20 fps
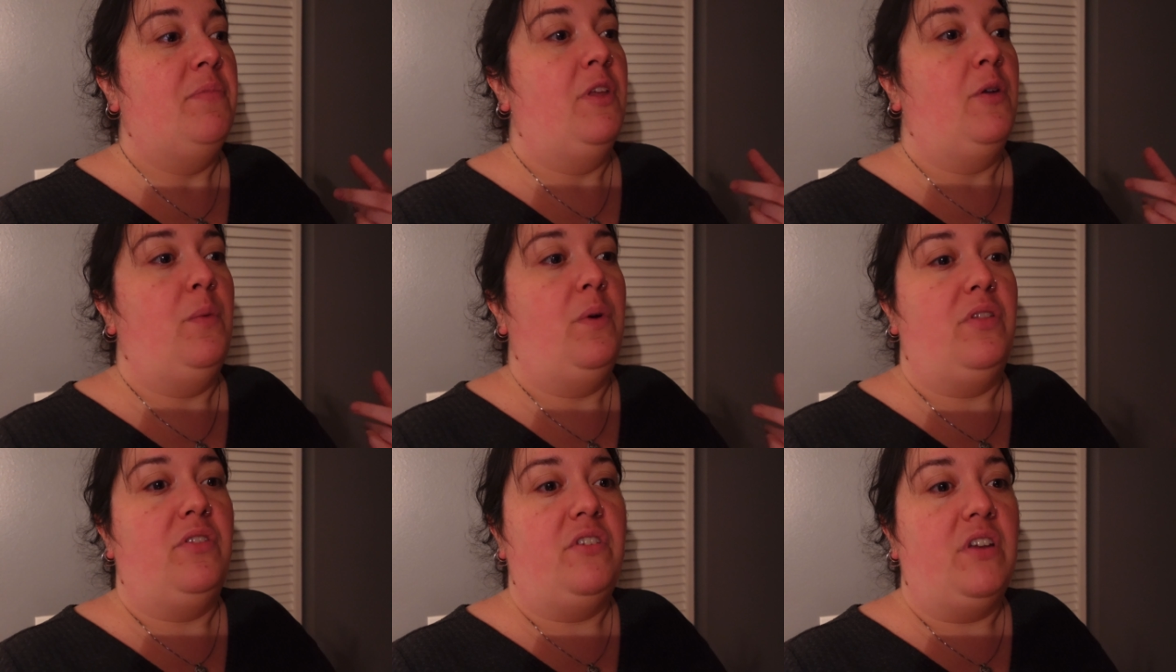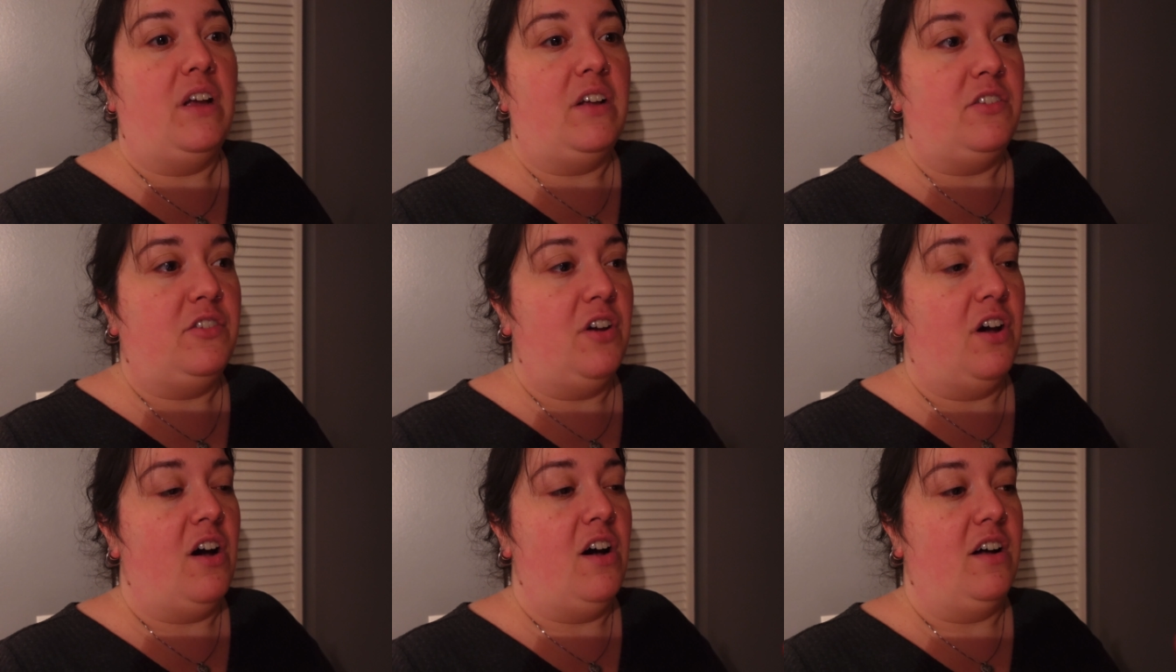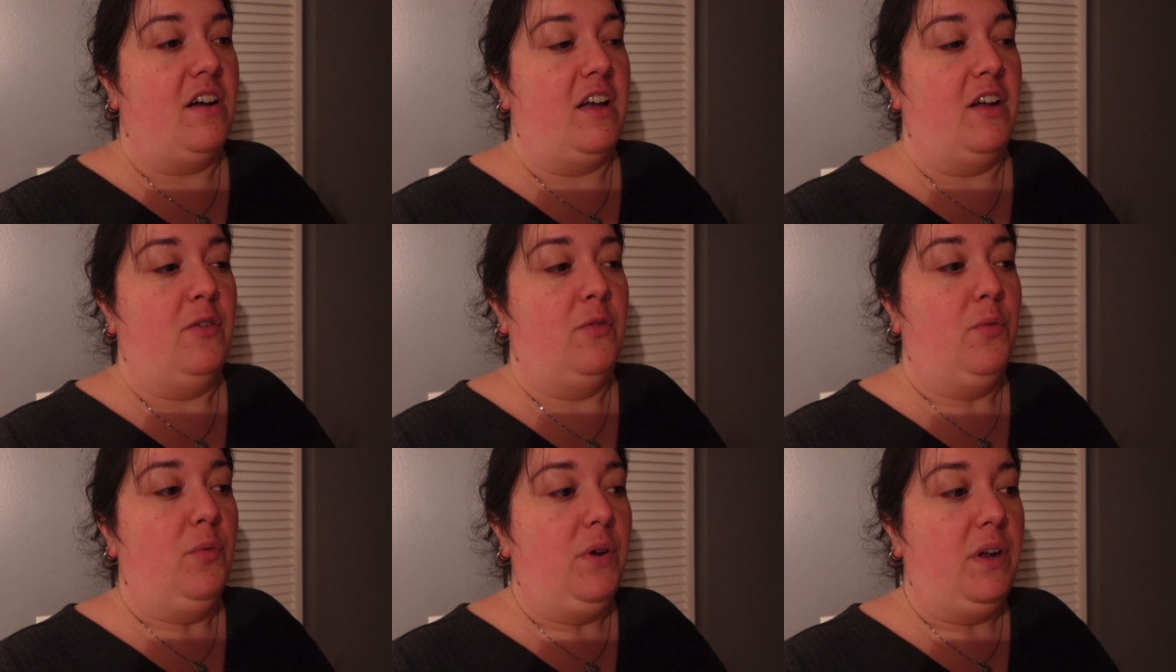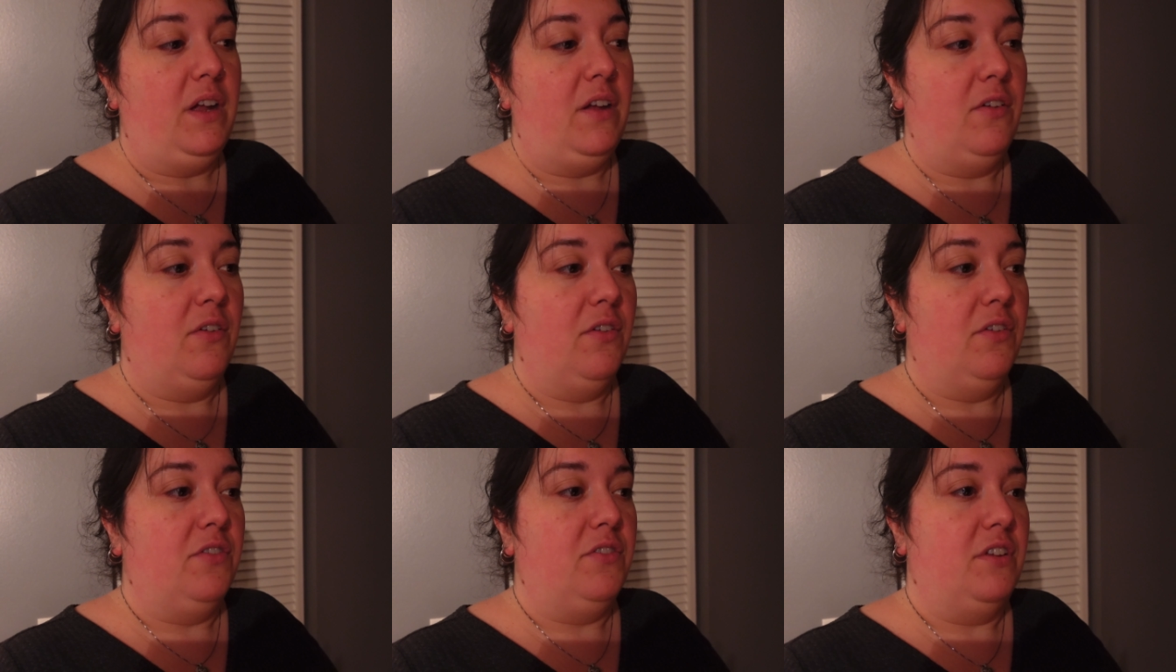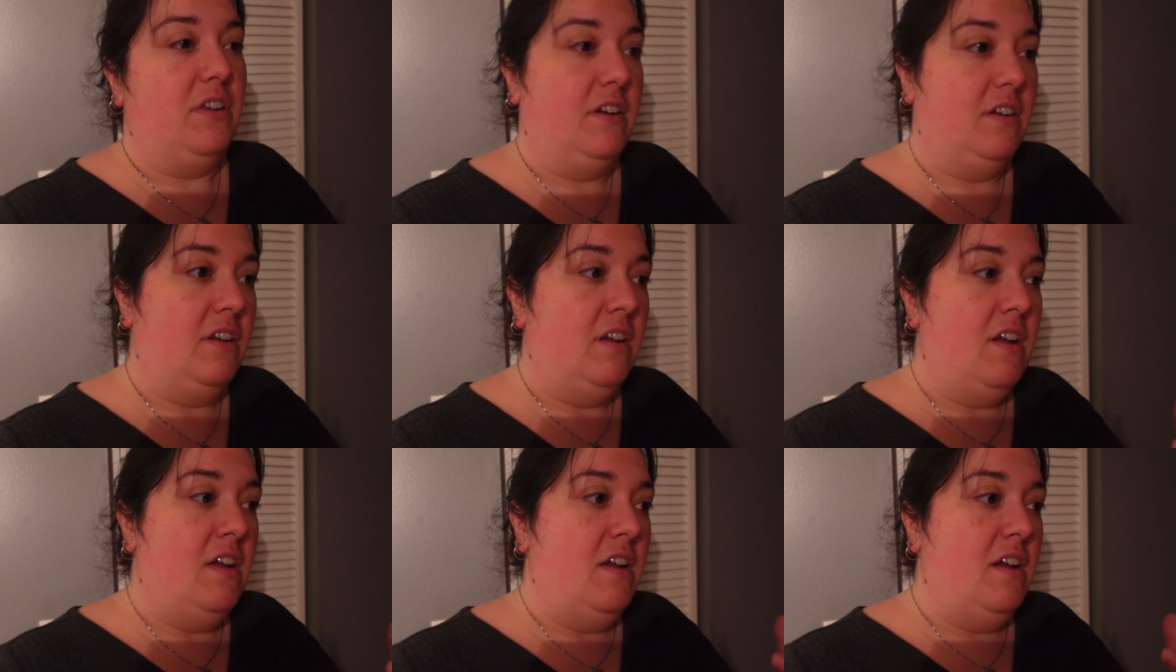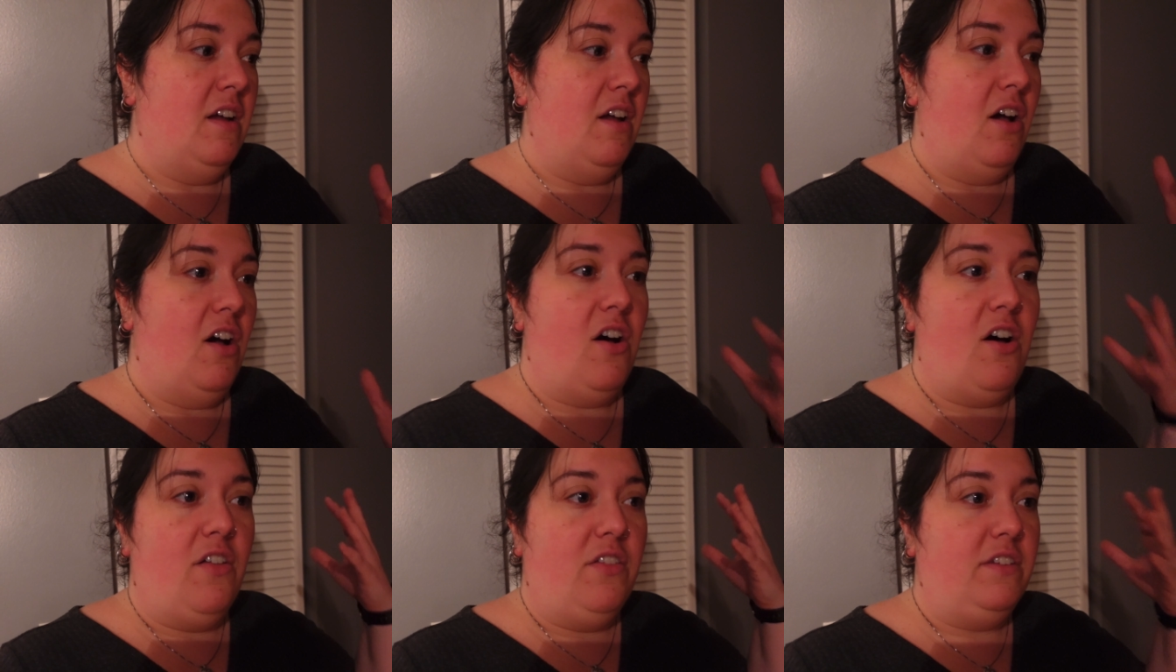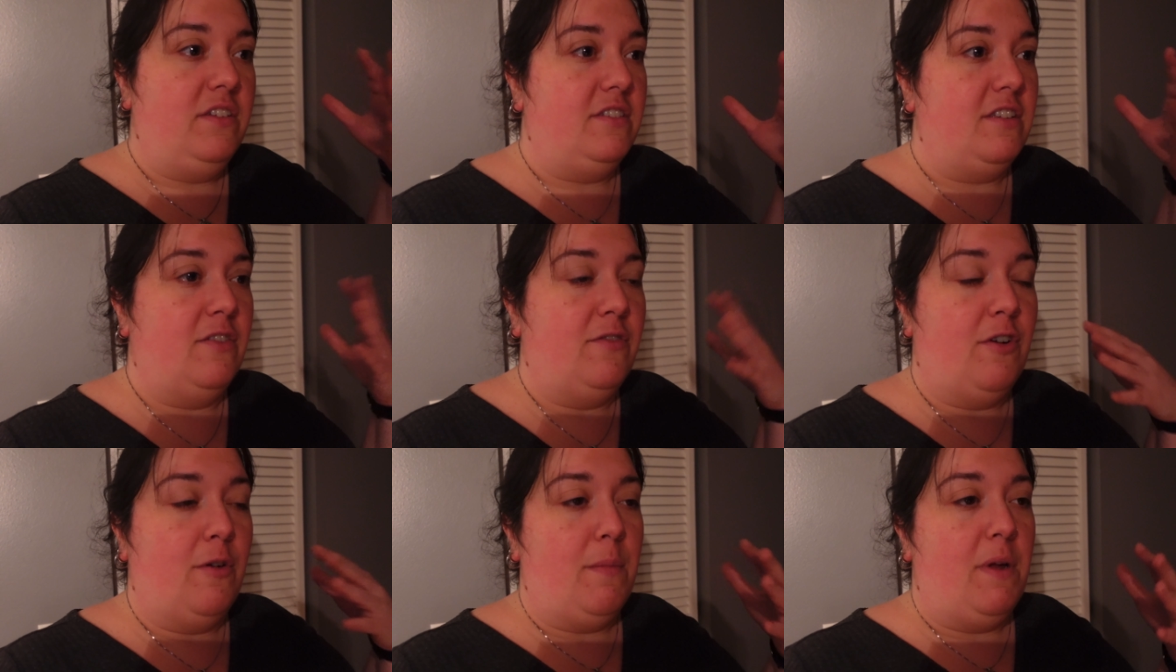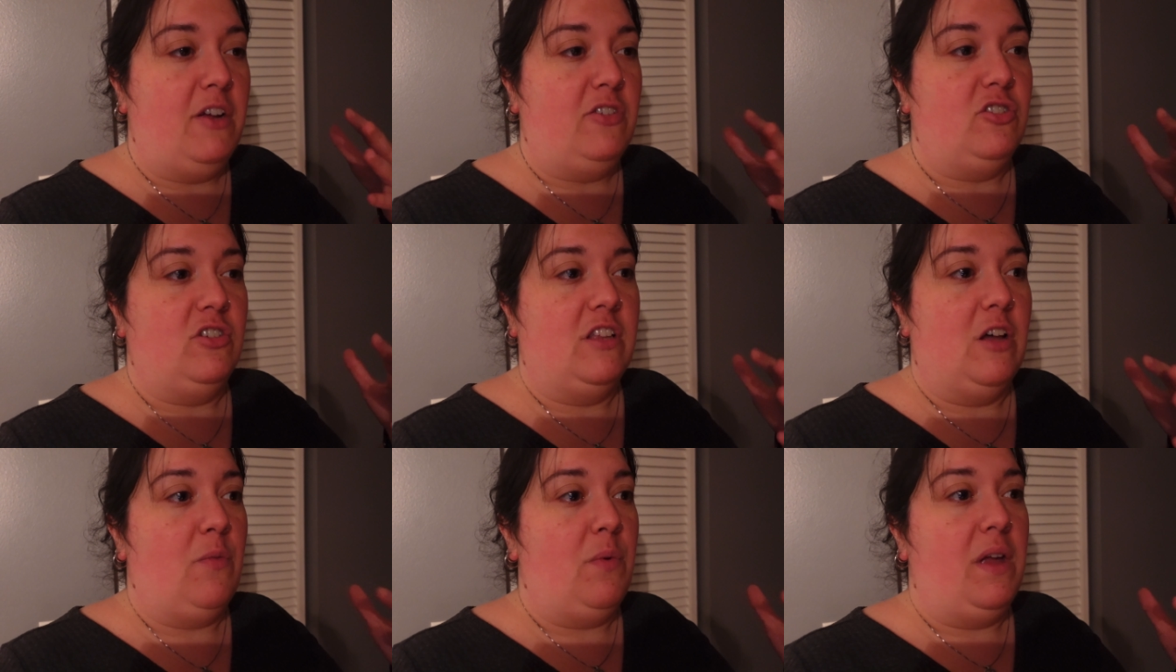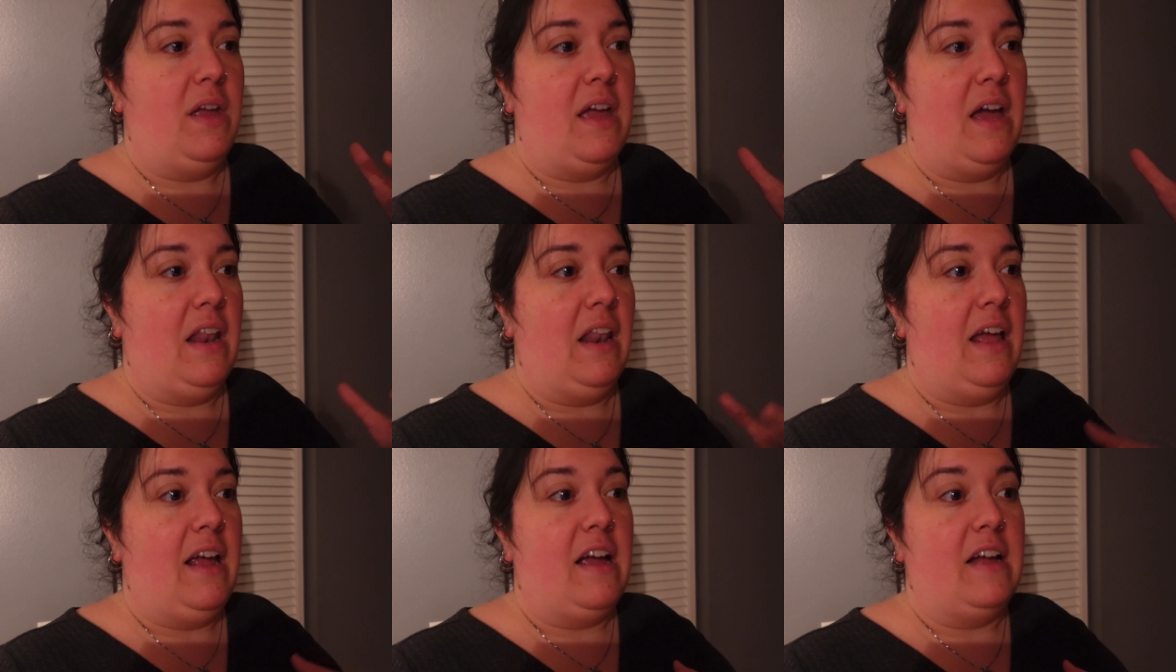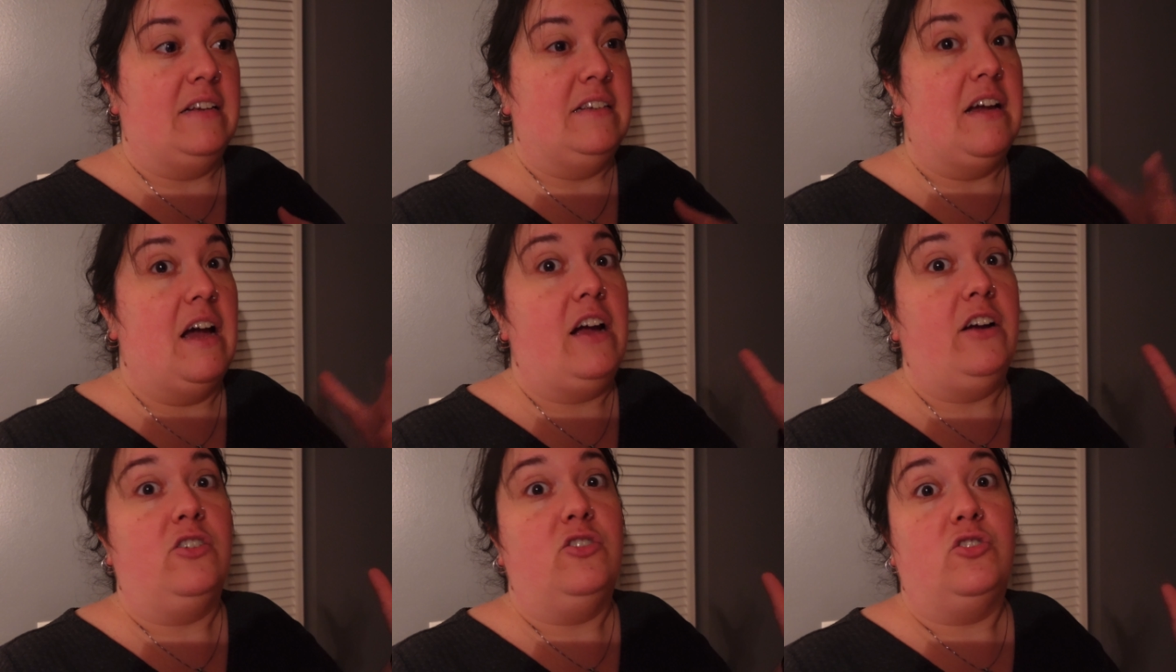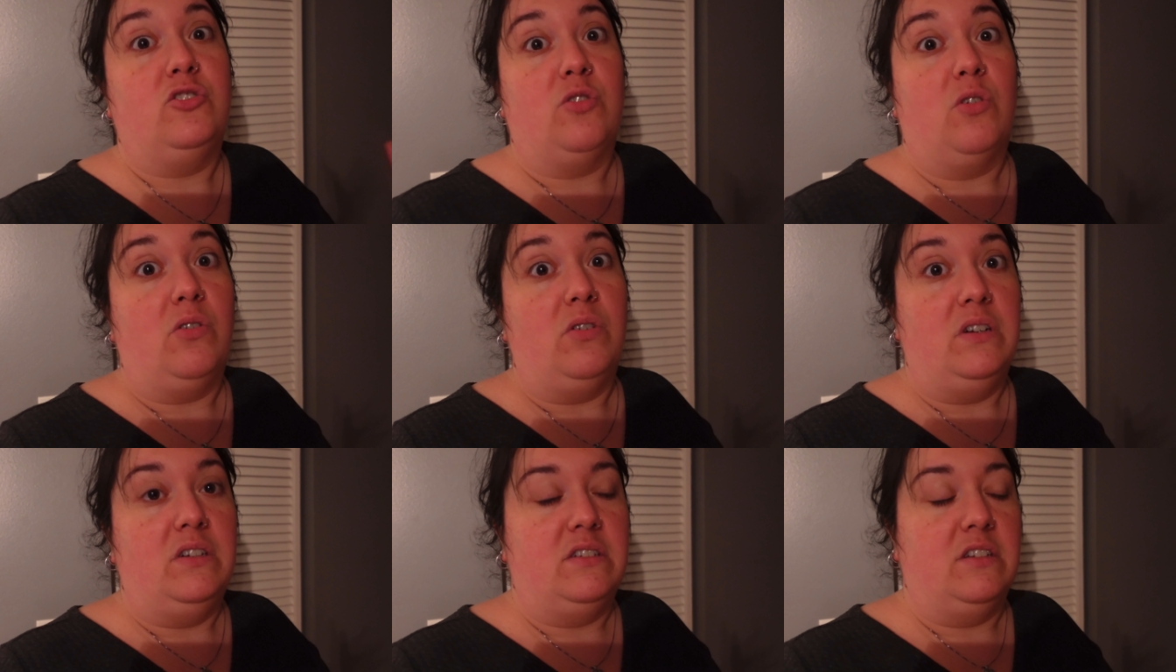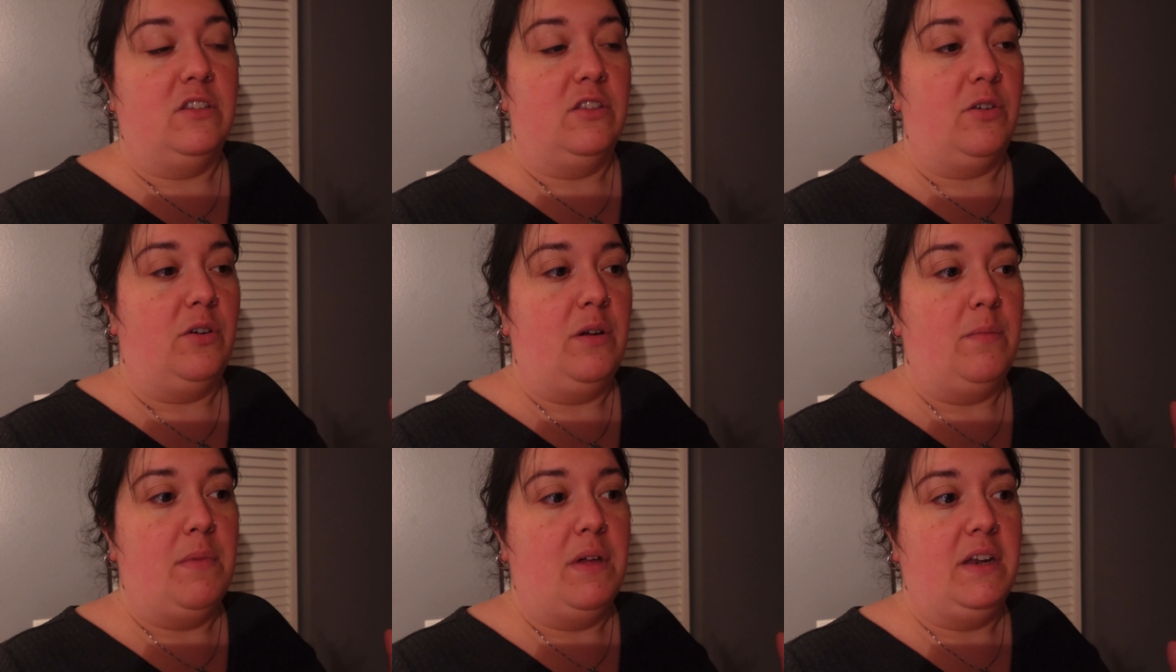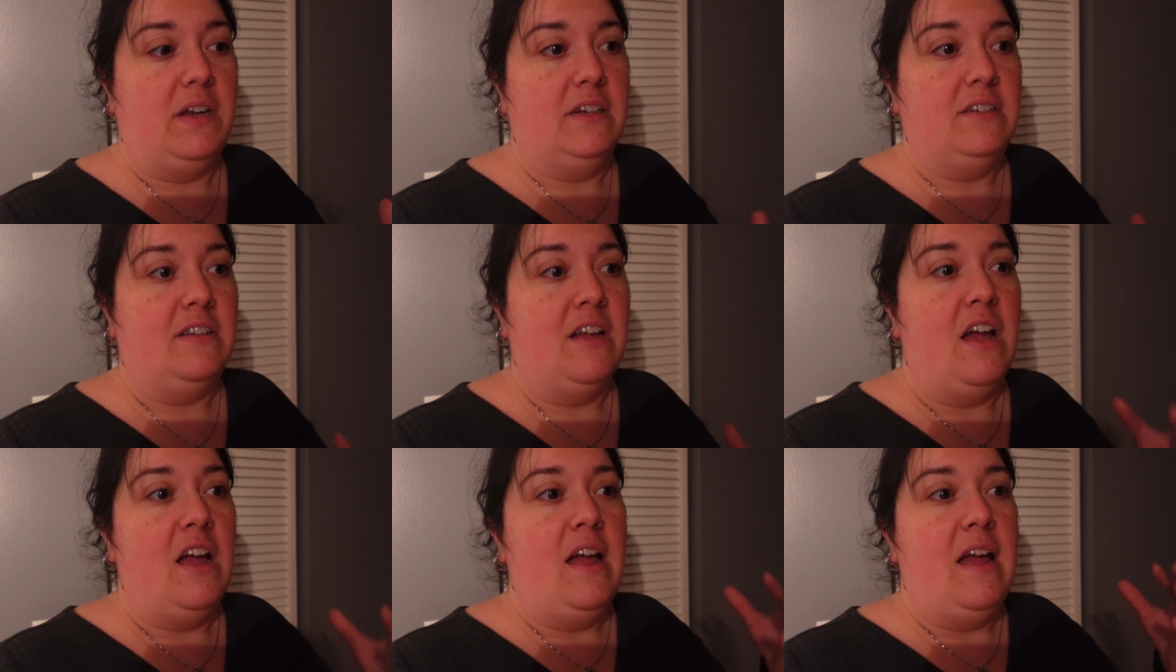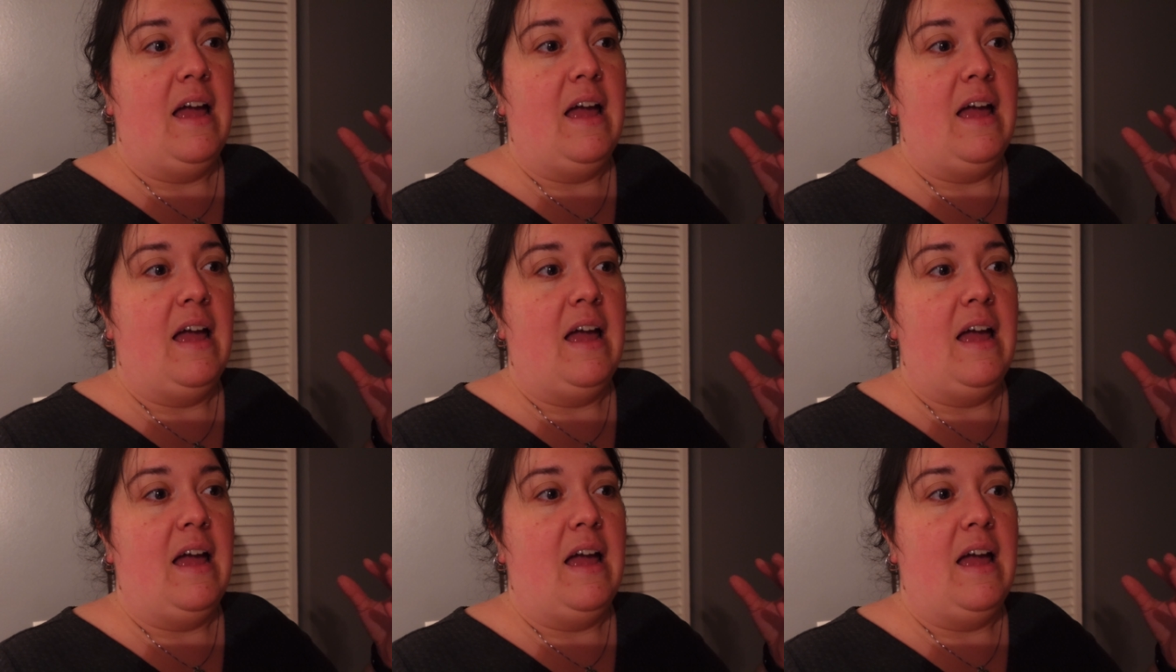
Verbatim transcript: with TikTok and Reels and all this information that we get, like, entire stories in three minutes,